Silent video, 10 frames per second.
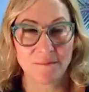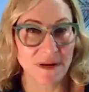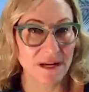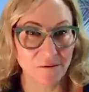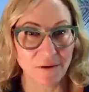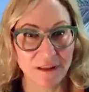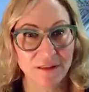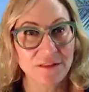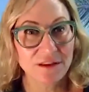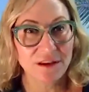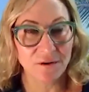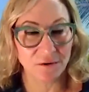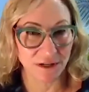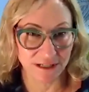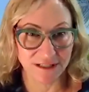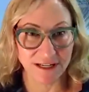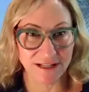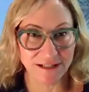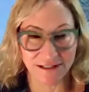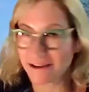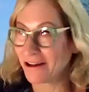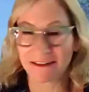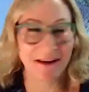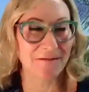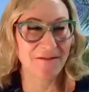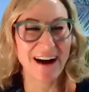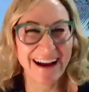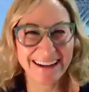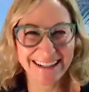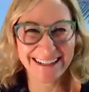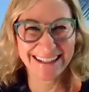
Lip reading: being with an organization called Campfire.